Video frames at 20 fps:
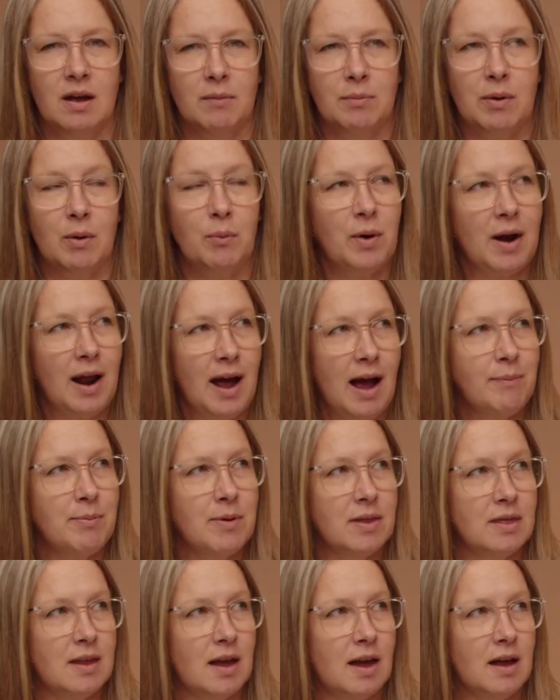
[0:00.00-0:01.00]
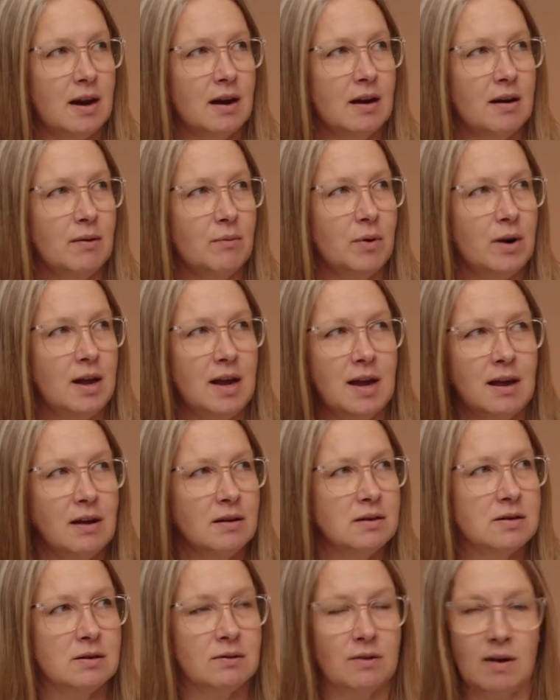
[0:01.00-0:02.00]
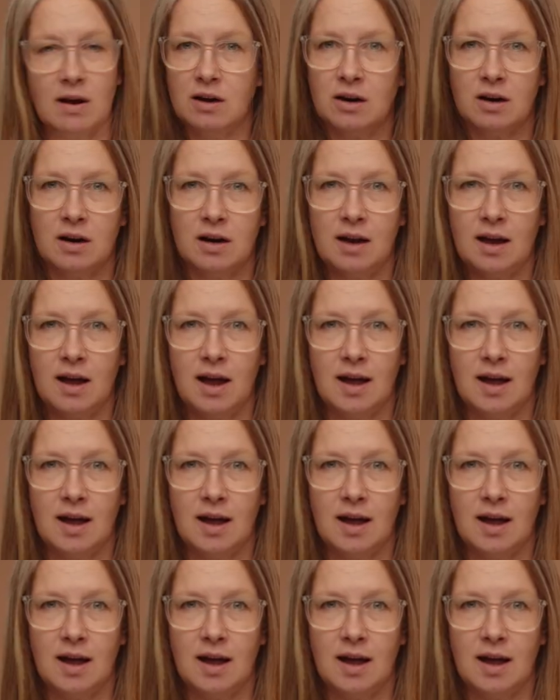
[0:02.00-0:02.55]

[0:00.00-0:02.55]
But what happened then? When he surrendered it